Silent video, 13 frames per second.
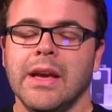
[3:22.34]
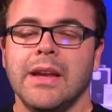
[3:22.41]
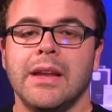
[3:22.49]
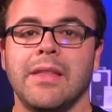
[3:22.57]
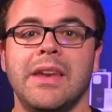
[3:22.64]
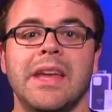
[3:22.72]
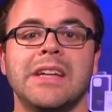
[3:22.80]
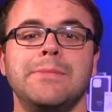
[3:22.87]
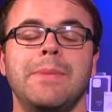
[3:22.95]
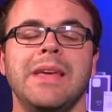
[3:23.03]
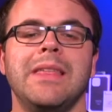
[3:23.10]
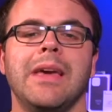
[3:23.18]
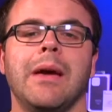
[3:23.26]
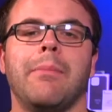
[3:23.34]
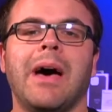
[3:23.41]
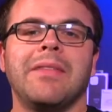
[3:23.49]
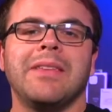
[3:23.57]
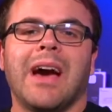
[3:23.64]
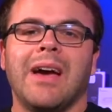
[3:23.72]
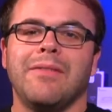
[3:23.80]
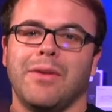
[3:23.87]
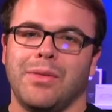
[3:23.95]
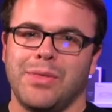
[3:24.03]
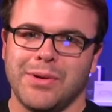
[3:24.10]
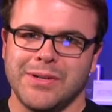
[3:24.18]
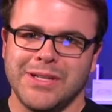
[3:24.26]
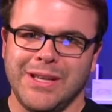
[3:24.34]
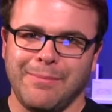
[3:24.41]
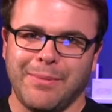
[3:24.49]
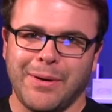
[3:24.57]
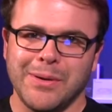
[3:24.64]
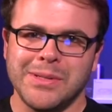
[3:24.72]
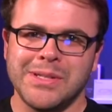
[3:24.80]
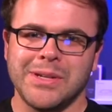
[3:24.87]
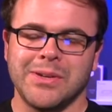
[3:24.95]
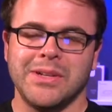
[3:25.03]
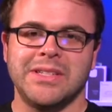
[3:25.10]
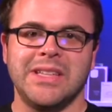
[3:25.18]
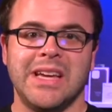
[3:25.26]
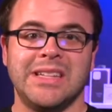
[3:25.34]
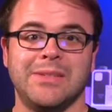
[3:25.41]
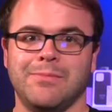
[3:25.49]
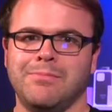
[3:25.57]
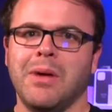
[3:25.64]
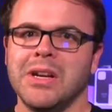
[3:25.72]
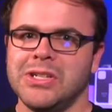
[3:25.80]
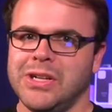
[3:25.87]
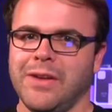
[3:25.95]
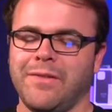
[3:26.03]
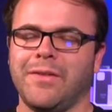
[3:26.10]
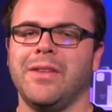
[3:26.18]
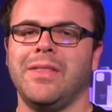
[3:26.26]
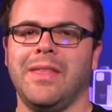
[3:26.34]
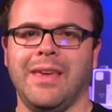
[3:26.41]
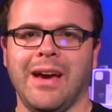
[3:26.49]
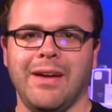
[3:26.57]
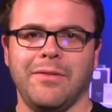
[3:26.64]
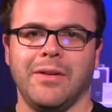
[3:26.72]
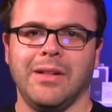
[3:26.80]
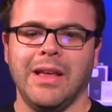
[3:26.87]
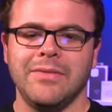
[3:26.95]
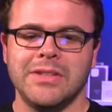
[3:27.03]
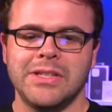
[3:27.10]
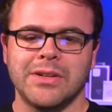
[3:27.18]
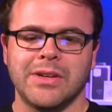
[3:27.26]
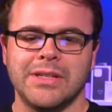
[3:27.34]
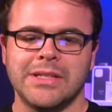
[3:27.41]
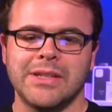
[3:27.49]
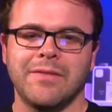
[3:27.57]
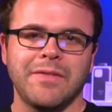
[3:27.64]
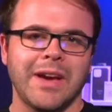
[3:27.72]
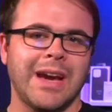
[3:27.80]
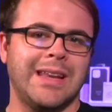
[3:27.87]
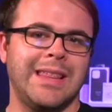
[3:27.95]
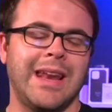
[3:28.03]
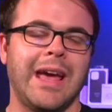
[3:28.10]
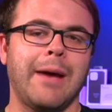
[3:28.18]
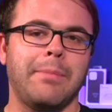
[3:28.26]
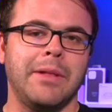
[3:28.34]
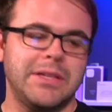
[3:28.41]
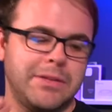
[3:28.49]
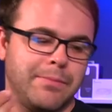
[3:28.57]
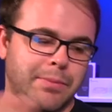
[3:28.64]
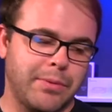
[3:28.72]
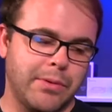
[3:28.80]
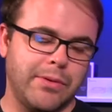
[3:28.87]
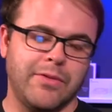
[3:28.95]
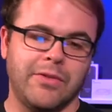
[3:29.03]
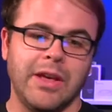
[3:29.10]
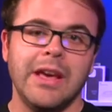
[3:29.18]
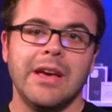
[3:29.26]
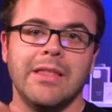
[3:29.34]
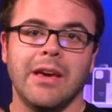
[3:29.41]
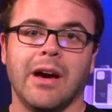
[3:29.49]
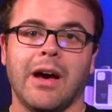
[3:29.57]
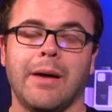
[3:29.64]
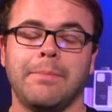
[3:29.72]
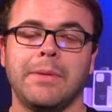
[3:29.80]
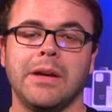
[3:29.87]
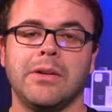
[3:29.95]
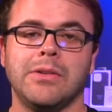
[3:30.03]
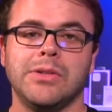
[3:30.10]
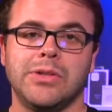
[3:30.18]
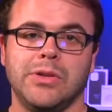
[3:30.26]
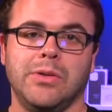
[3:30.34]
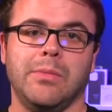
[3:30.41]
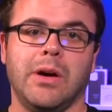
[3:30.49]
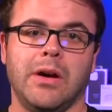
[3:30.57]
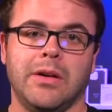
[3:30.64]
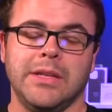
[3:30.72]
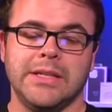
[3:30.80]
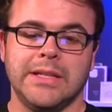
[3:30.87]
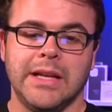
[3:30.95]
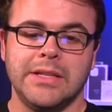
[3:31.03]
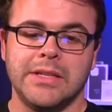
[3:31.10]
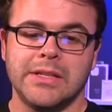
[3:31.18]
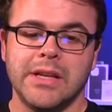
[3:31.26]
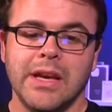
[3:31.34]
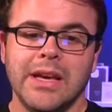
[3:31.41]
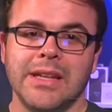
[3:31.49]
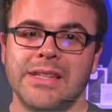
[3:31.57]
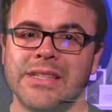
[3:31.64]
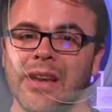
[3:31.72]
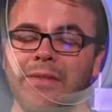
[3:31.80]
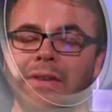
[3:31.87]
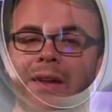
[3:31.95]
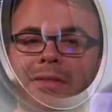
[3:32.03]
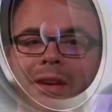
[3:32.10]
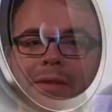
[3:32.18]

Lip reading: Now, the next big thing about the iPhone 13 Pro series that's much different than the iPhone 11 series is the fact that Apple has improved the optical zoom on these lenses. Instead of having a